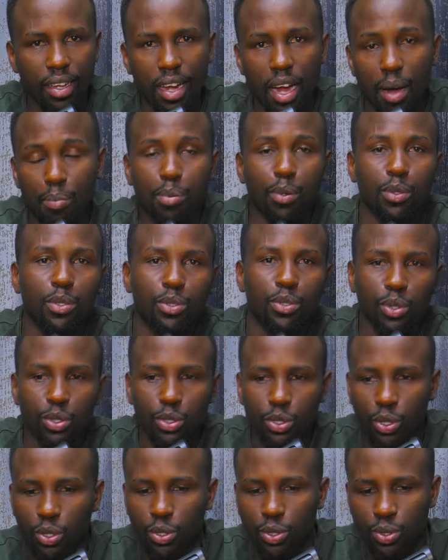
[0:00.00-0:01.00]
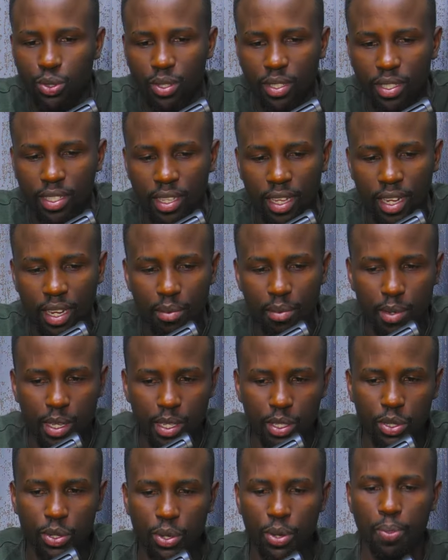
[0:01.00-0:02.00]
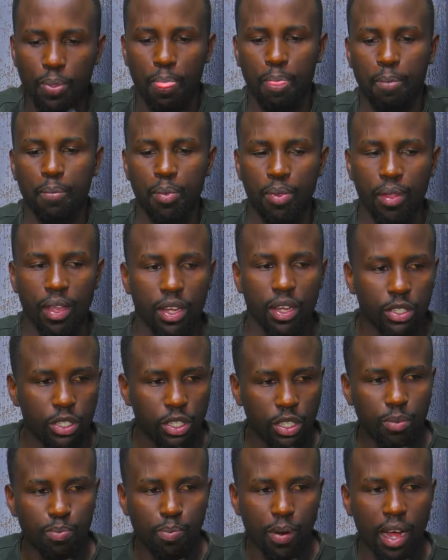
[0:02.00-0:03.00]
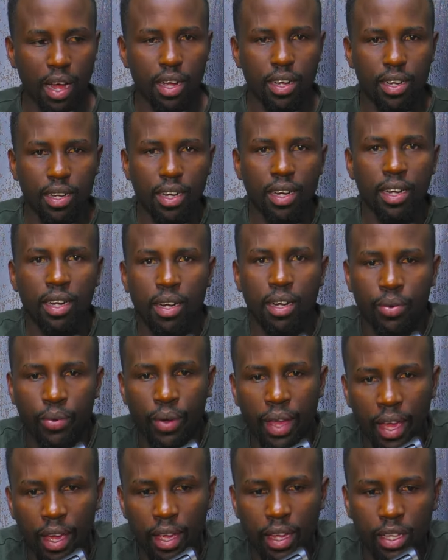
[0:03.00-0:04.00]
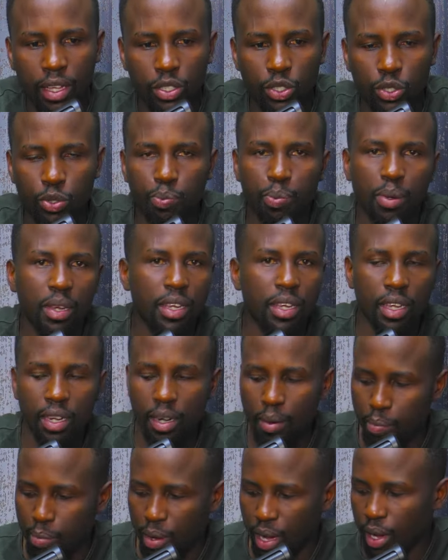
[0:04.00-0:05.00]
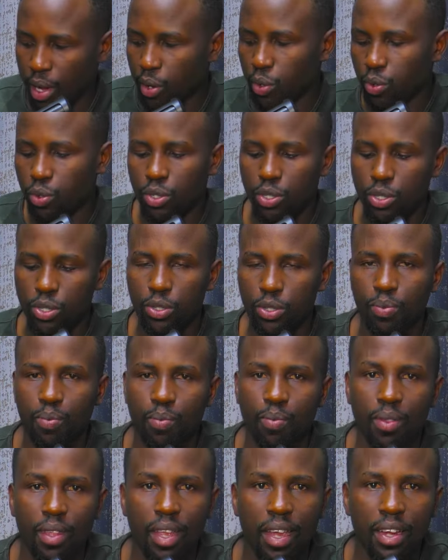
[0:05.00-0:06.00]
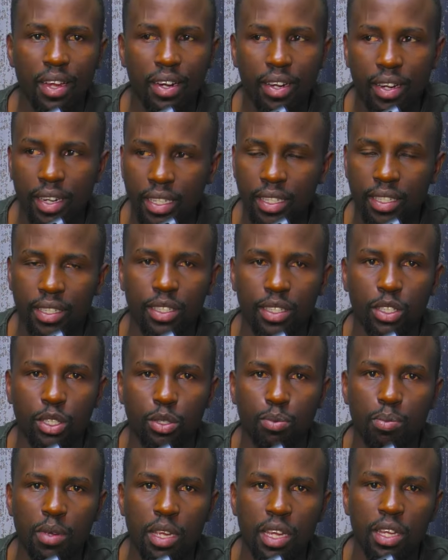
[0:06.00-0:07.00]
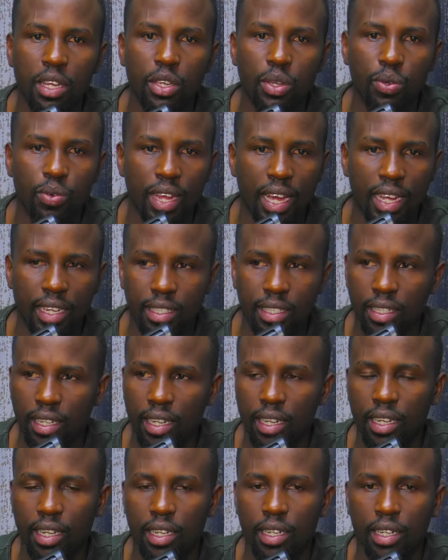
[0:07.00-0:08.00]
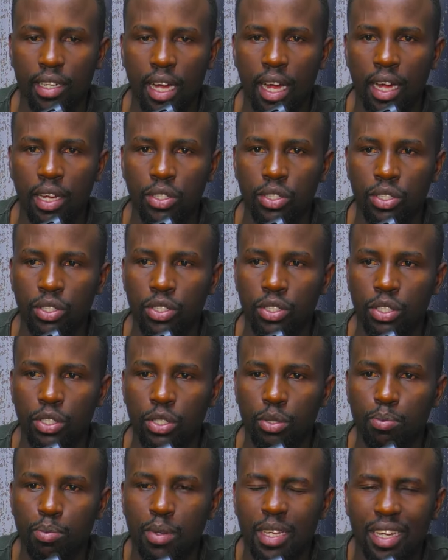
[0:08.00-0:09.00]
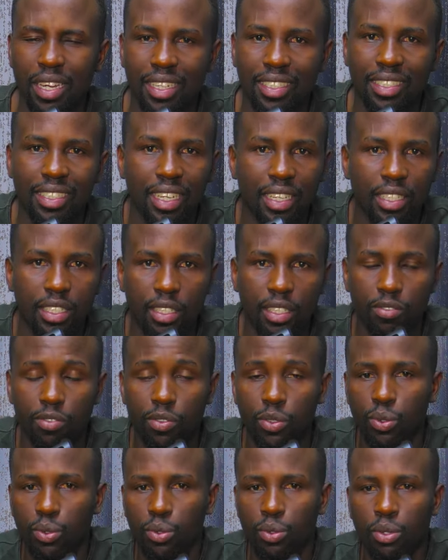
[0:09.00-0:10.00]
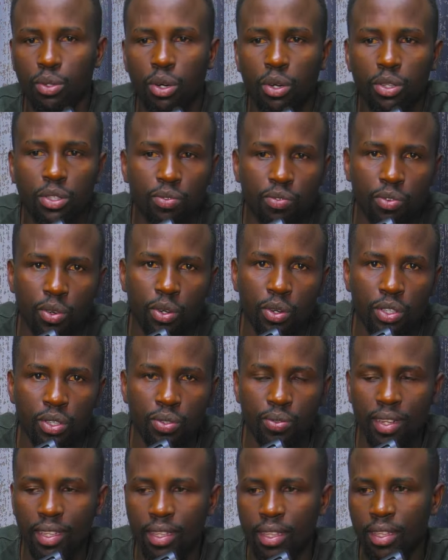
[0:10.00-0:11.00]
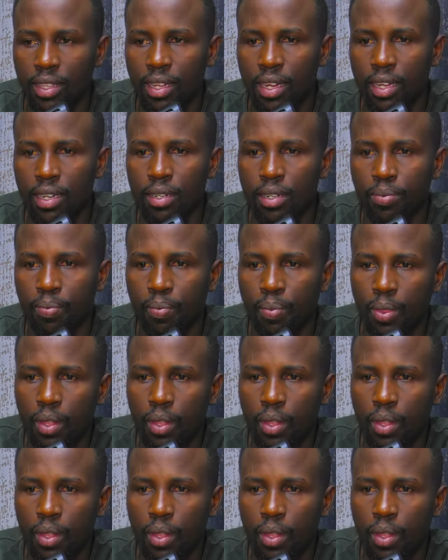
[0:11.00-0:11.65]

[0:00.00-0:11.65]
Apostle Johnson Suleman. So, just back uh, where he's speaking about Christians being united and us just being attentive to God's voice rather than